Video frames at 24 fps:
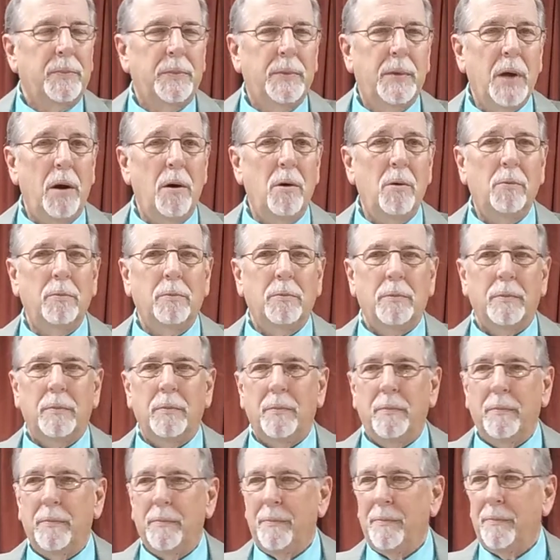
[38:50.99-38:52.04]
Don't
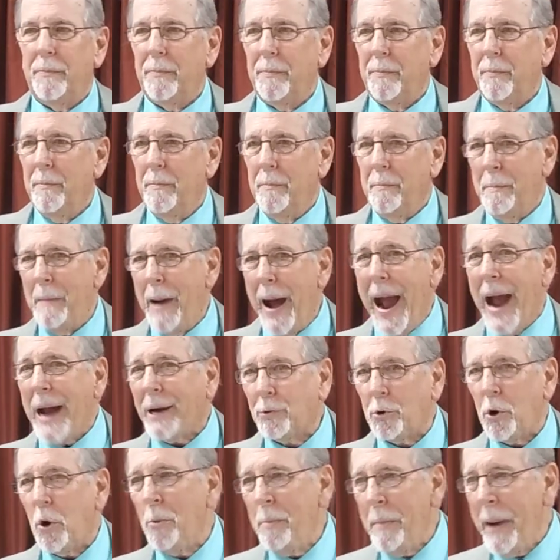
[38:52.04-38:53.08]

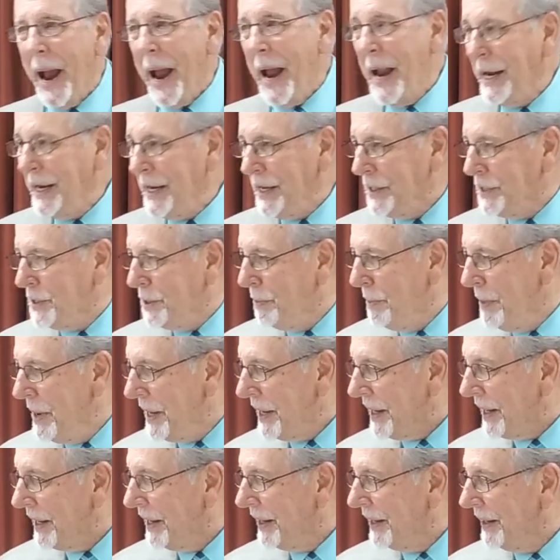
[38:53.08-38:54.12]
micromanage me.
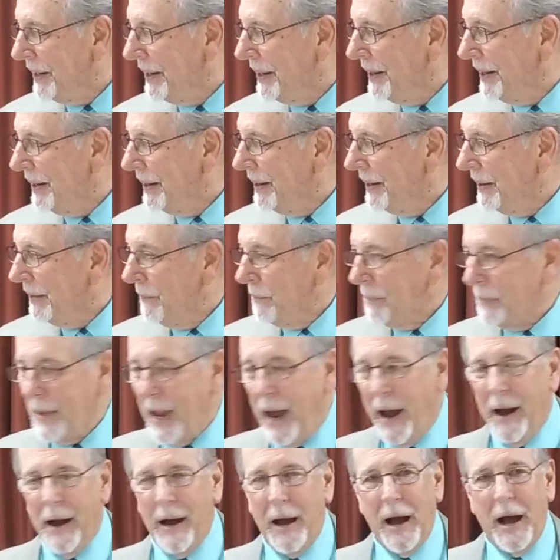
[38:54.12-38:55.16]

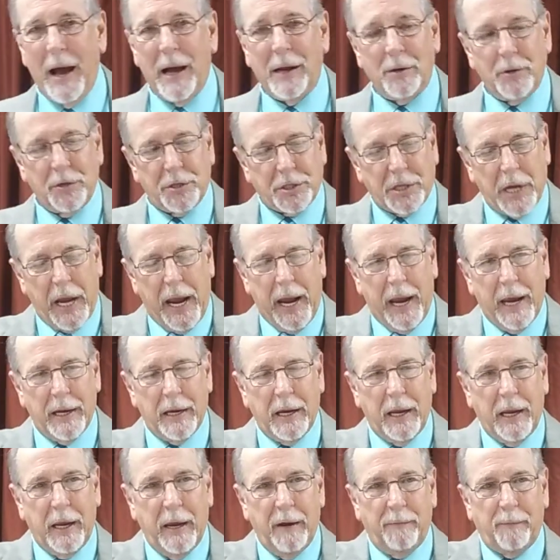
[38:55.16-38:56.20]
now I understand
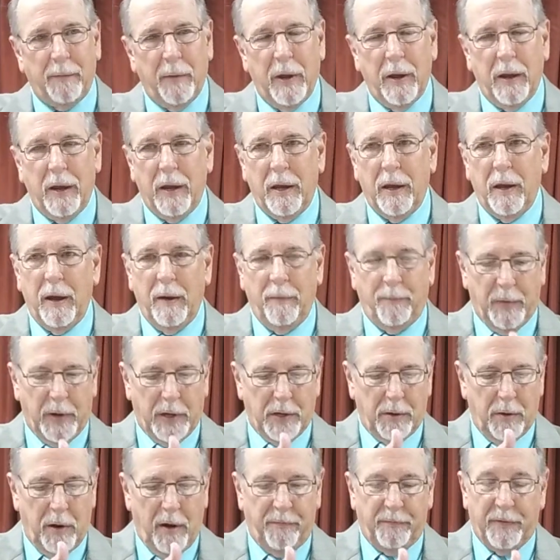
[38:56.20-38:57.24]
if if it
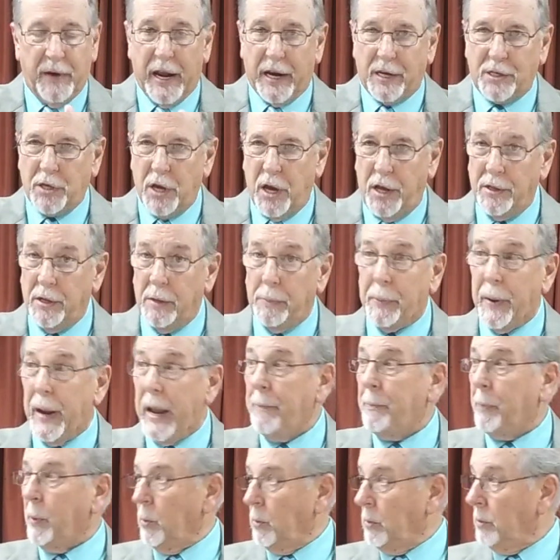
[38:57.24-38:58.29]
affects other
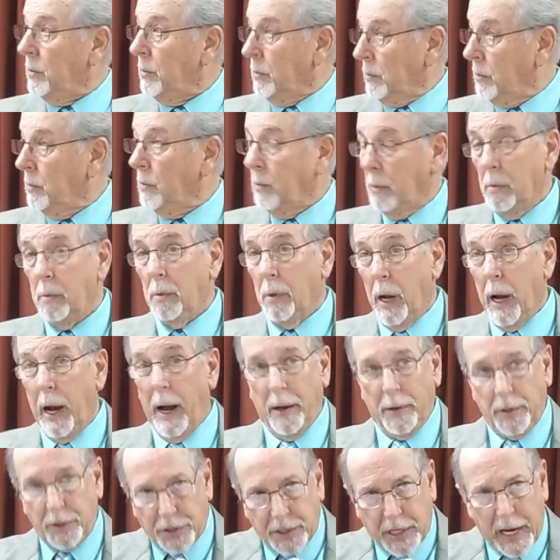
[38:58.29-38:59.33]
people. Yes. I
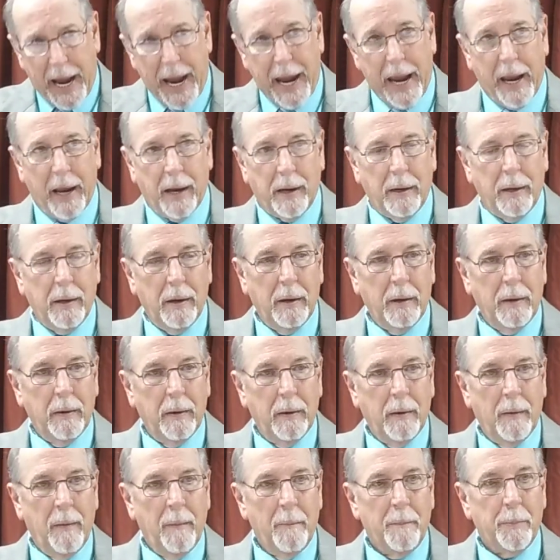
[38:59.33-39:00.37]
understand.
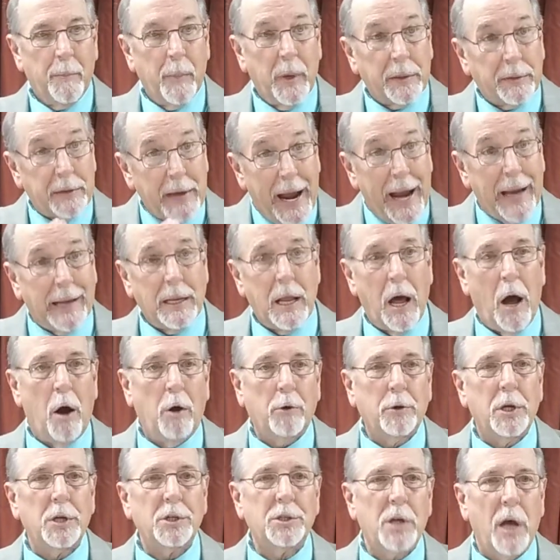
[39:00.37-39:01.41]
But that
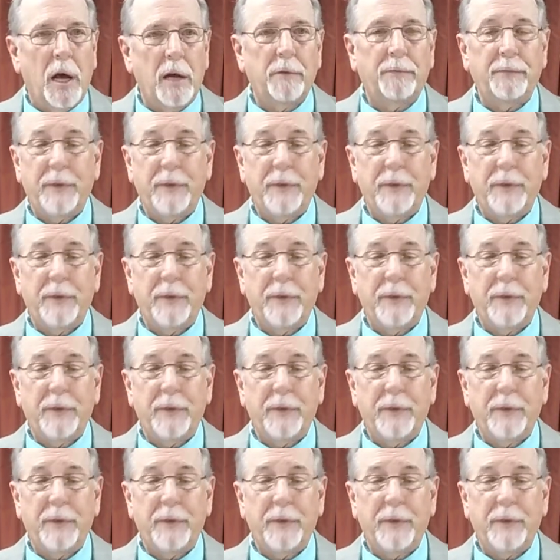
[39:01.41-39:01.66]
law does not